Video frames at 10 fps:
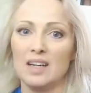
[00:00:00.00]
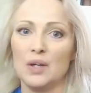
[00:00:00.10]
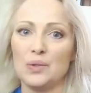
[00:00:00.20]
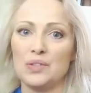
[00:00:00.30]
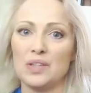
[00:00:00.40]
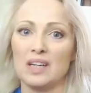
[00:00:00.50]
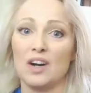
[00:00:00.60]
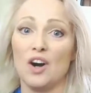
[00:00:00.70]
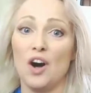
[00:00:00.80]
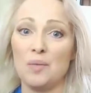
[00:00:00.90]
who's going to
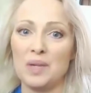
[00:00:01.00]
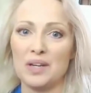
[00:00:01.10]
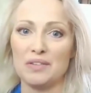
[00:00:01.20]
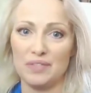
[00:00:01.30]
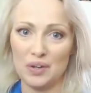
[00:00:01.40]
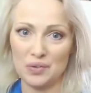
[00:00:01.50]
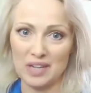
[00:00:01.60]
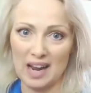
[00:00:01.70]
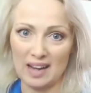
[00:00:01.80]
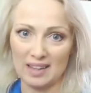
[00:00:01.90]
call me on the
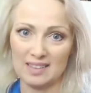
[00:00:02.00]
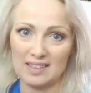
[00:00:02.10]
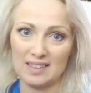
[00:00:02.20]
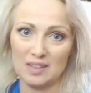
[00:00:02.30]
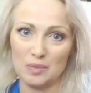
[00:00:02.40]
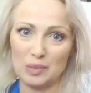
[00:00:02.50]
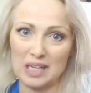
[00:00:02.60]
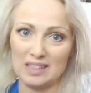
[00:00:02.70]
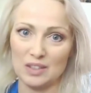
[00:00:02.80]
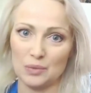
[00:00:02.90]
phone next?
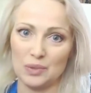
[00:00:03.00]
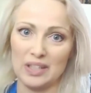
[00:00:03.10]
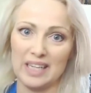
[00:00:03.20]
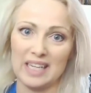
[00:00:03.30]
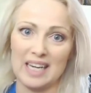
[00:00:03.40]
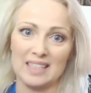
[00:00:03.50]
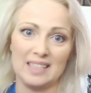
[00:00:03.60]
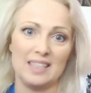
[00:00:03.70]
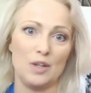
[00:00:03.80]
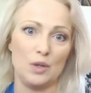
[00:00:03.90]
Because you're really
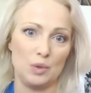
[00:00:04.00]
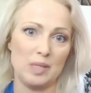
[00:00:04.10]
connected to those